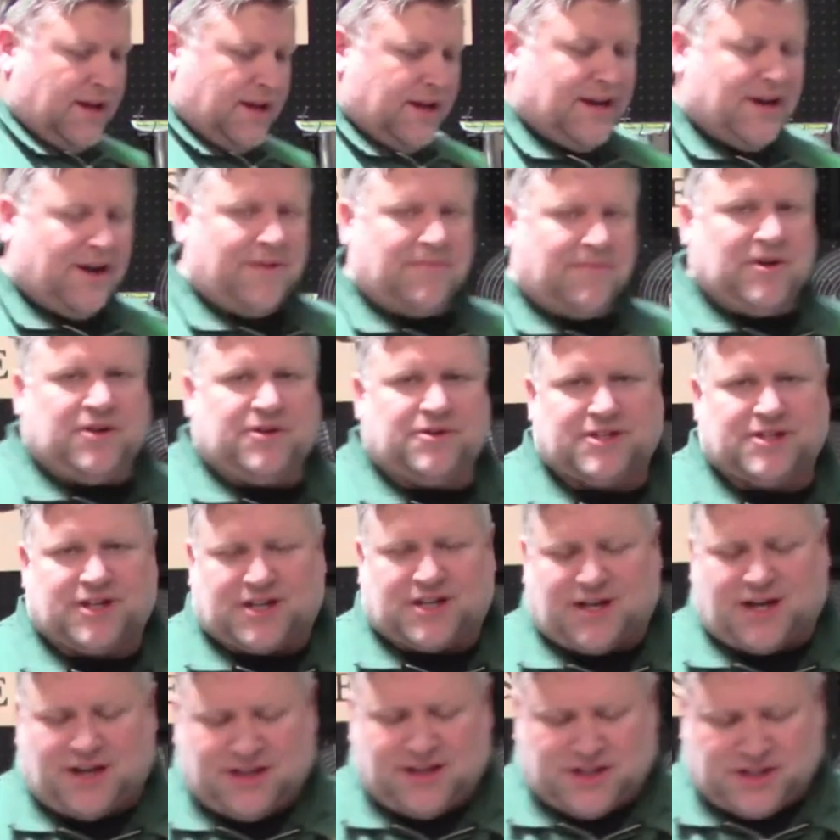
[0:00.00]
I'm going to use a
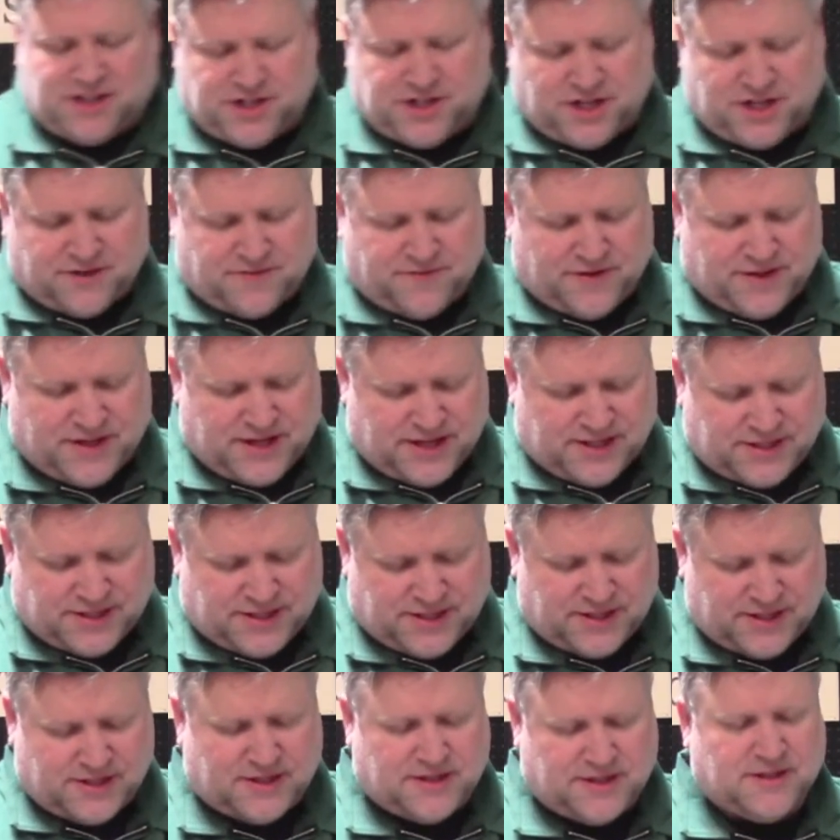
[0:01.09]
collet chuck for this.
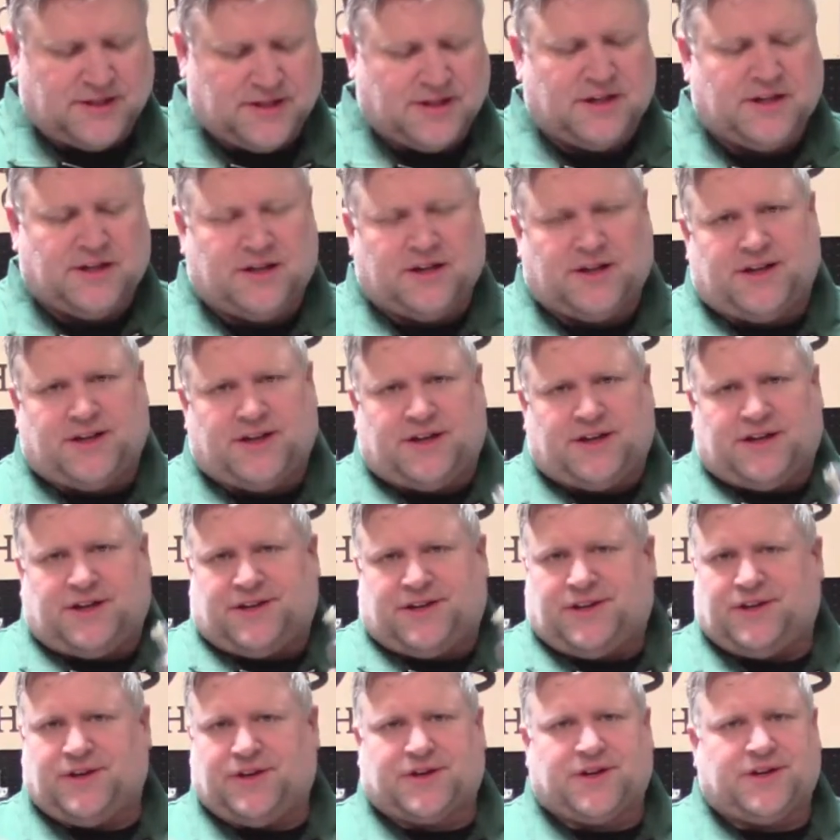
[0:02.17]

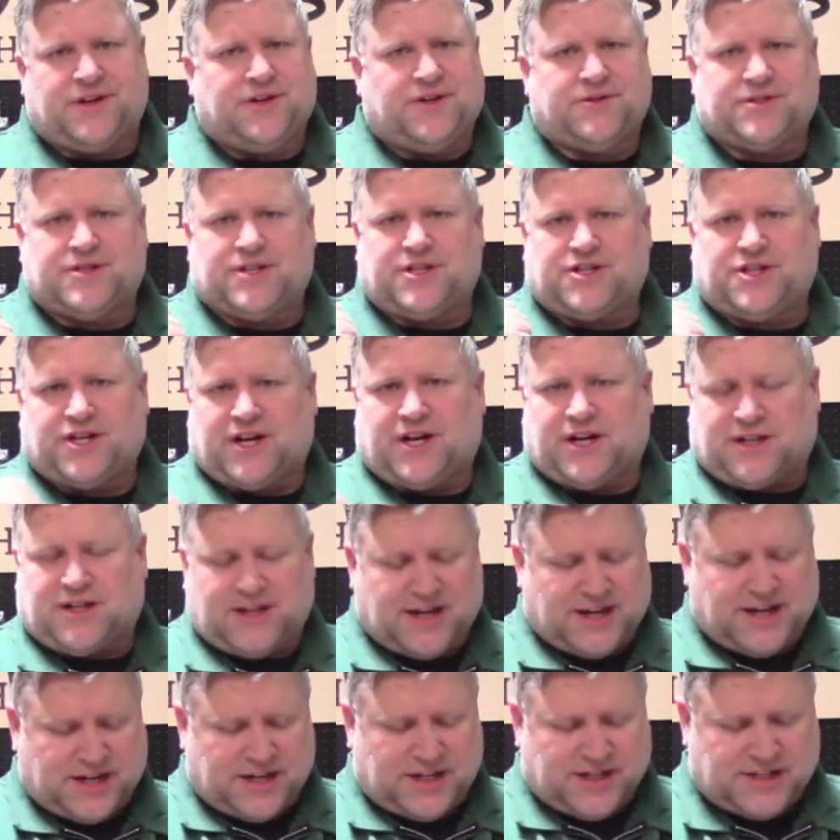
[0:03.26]
You could use the chuck like
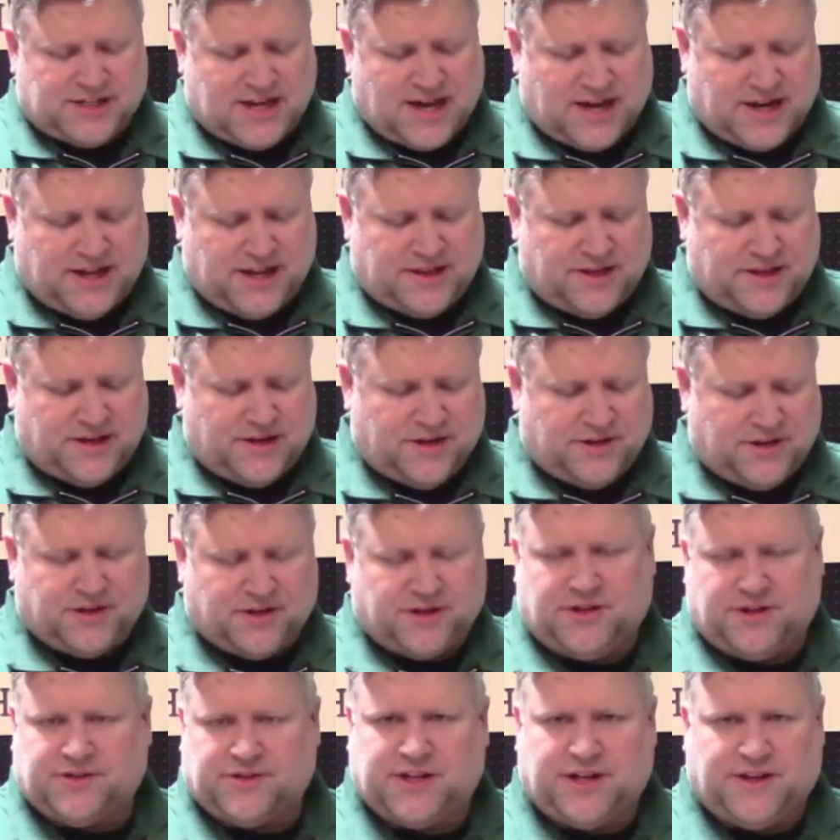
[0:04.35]
I just had in there. You could
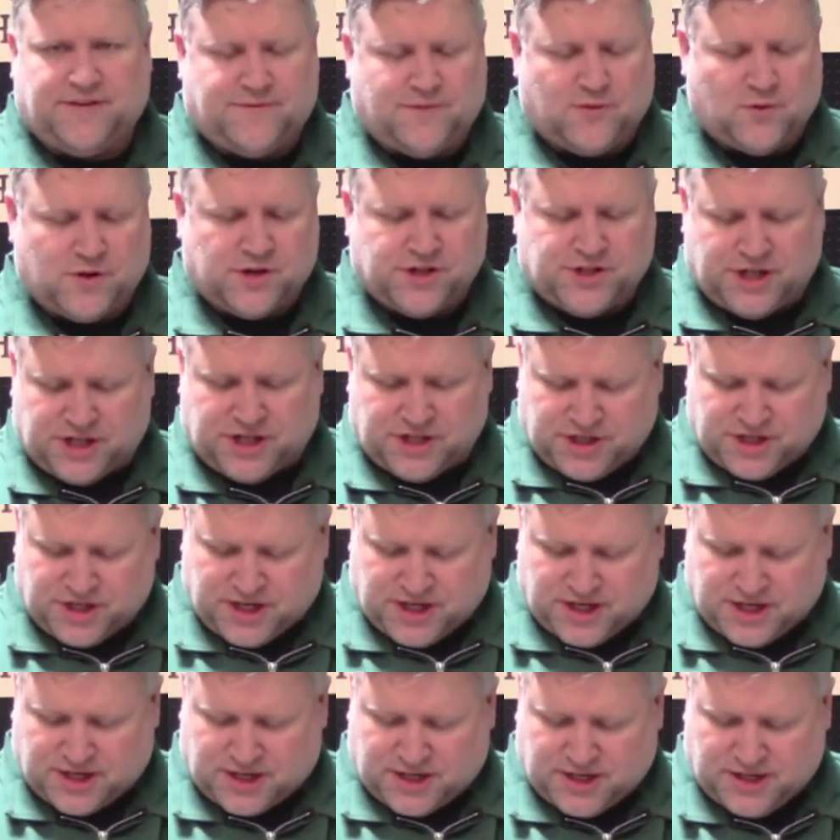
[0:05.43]
use any 4-jaw
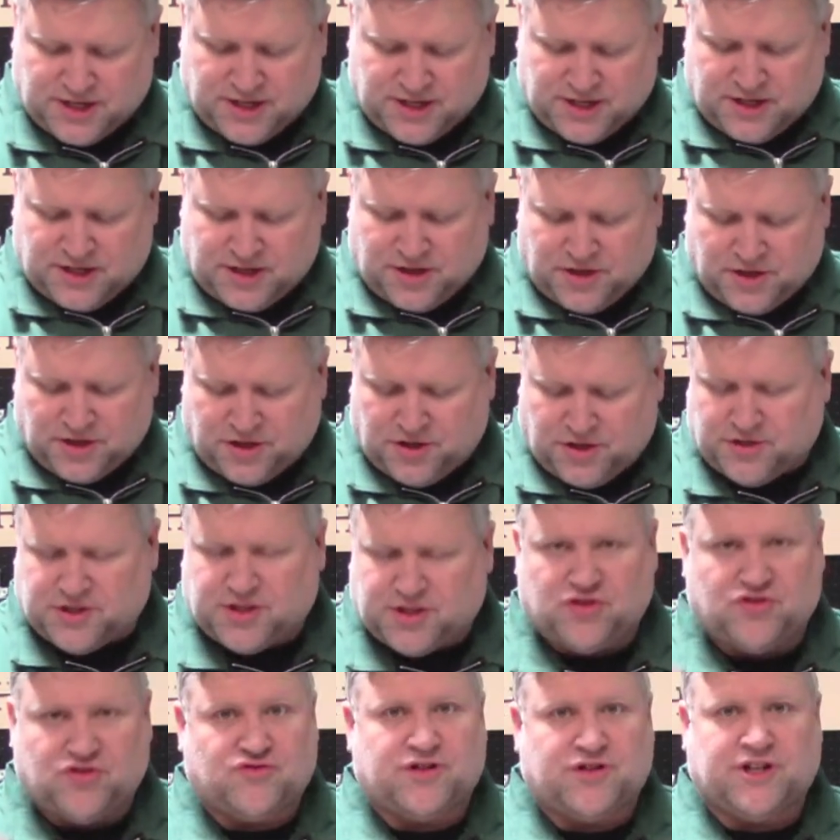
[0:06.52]
chuck. You could use a
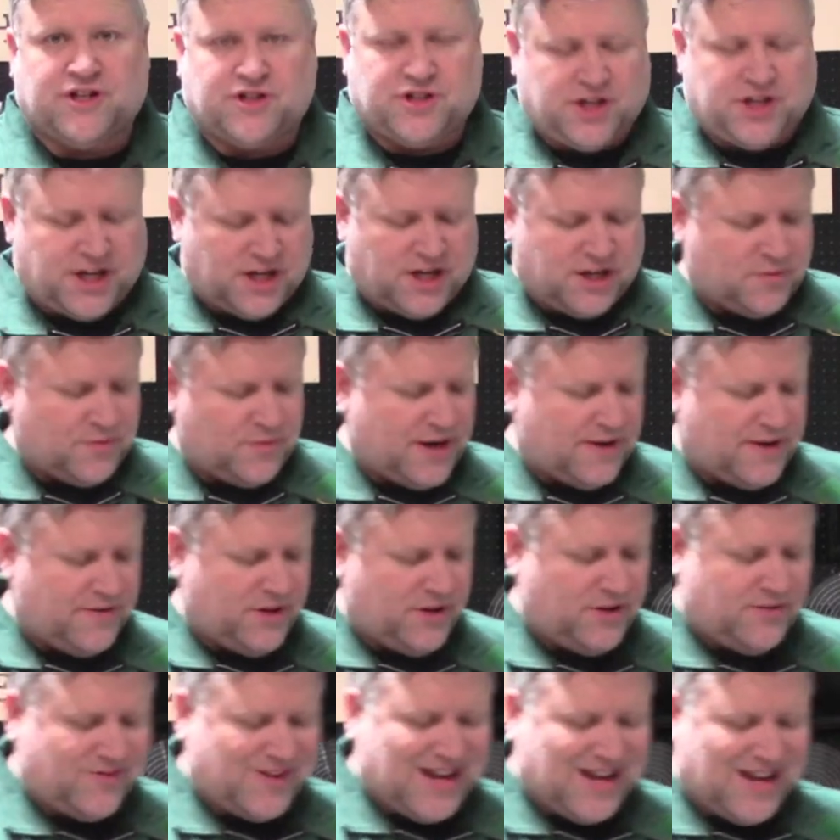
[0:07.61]
drill chuck, whatever
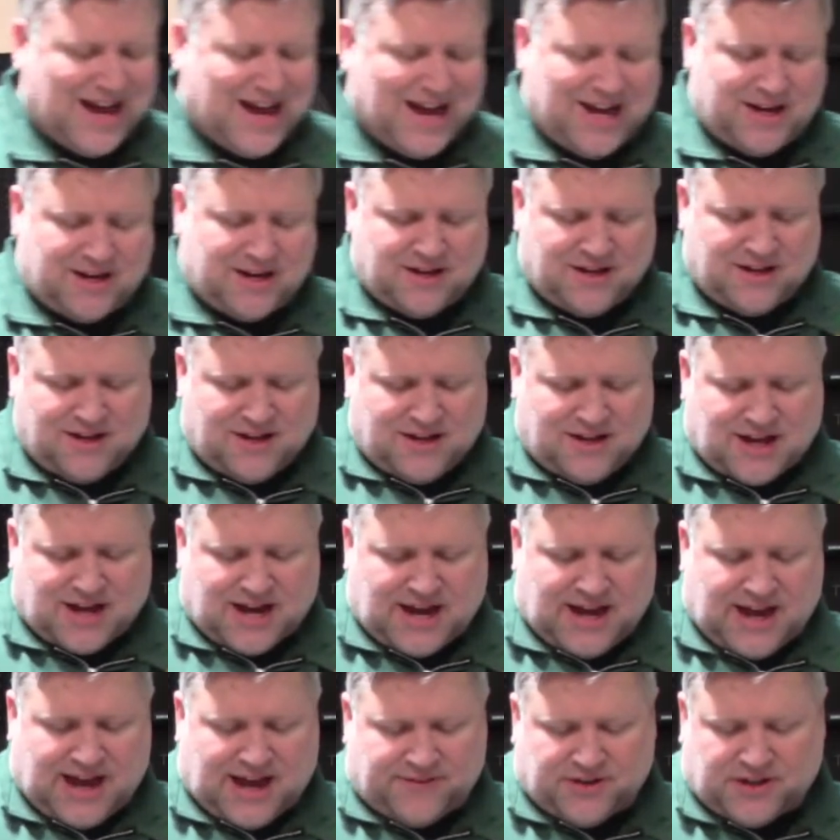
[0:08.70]
you've got. I
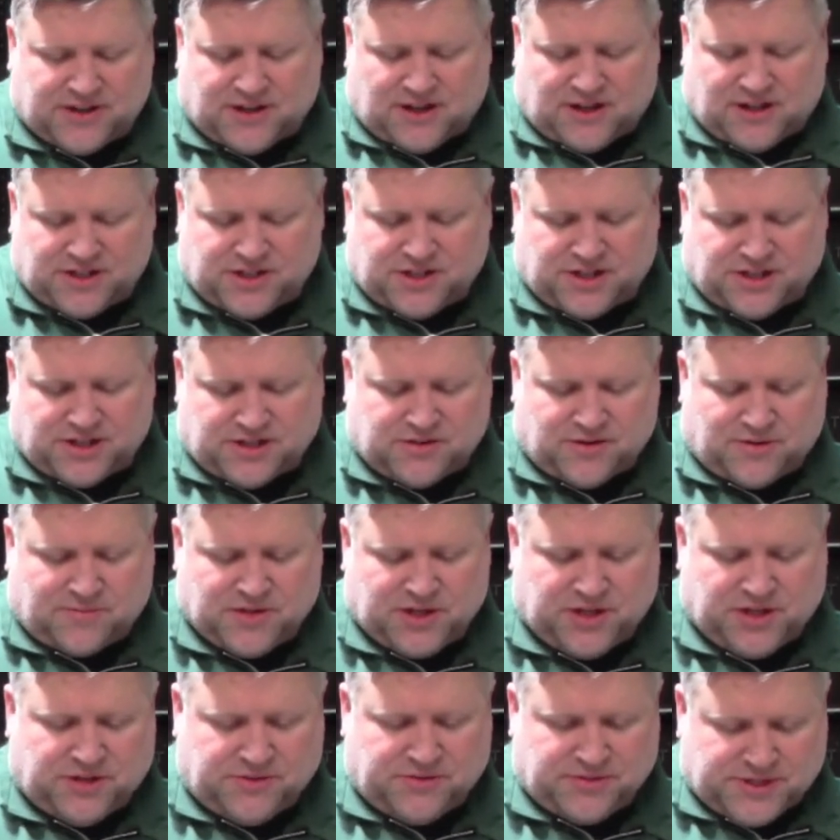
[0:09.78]
have a collet chuck, so I'm going to
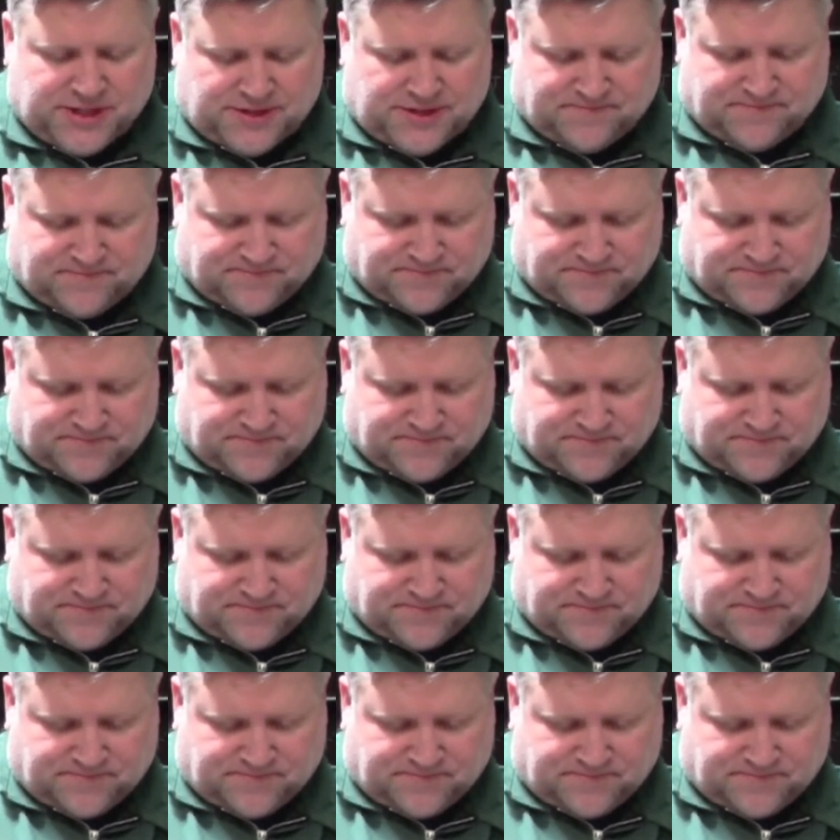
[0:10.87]
use it.